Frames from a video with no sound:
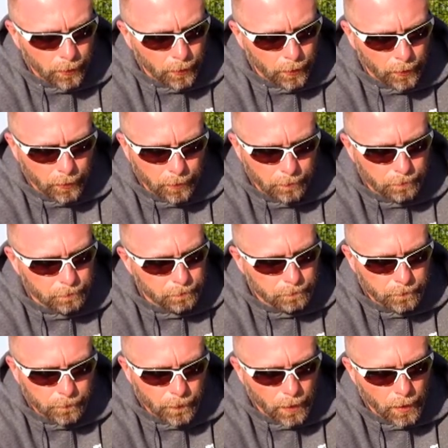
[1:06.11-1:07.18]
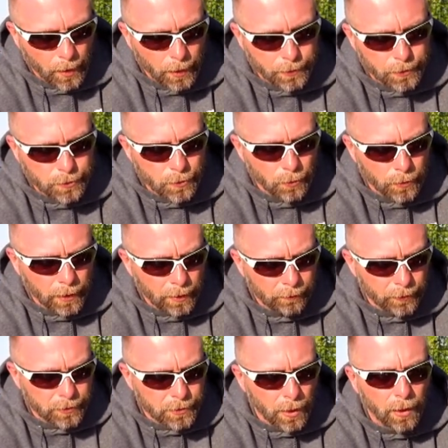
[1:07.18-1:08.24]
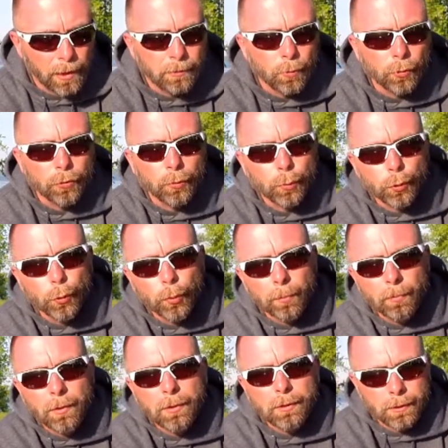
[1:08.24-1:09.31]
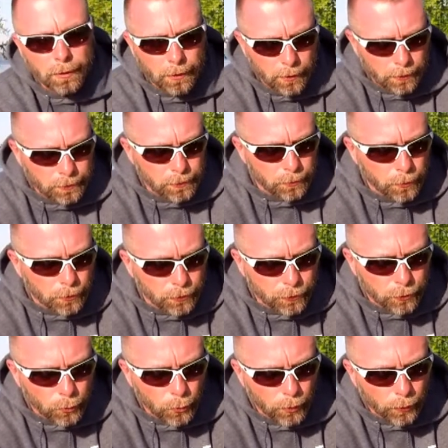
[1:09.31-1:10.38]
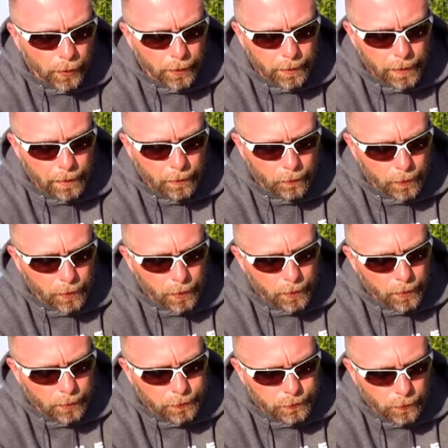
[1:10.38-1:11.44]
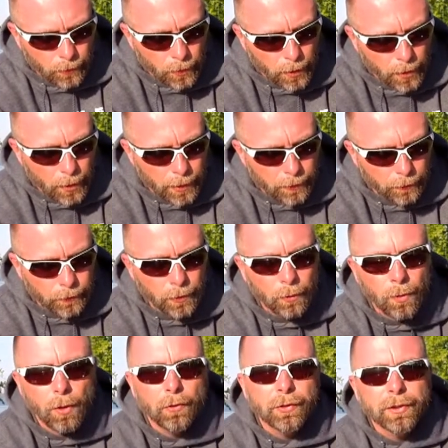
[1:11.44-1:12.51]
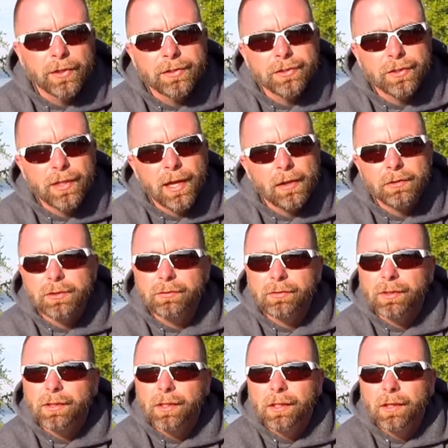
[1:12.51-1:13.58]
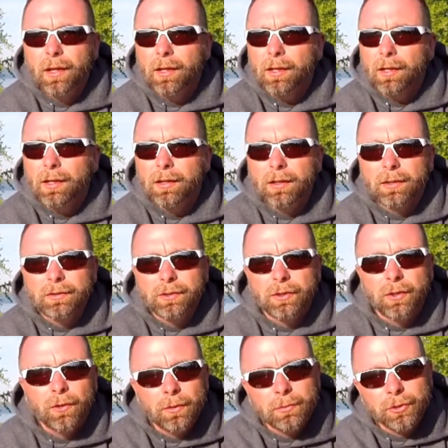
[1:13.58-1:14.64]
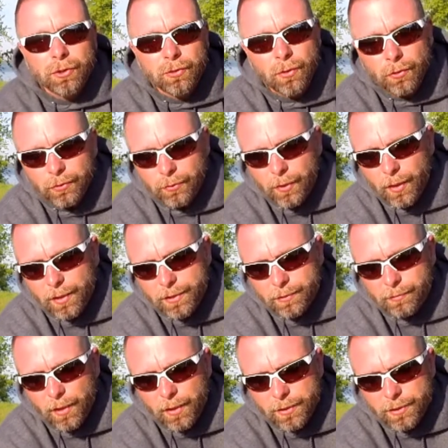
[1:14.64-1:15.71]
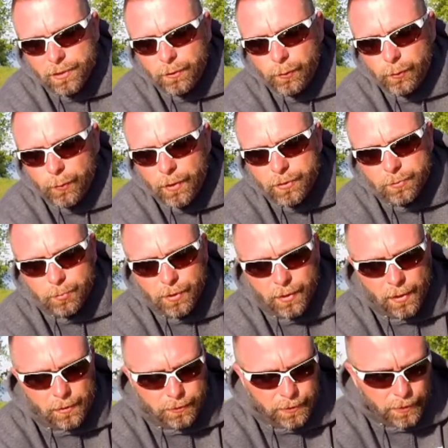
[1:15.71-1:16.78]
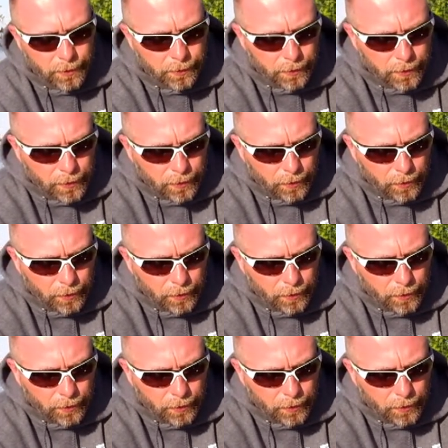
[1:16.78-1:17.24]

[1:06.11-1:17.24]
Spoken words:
I just don't have the time or the room to really do it right now. So I don't know all the ins and outs of it. You know, I'm sure all you guys have got a secret recipe out there.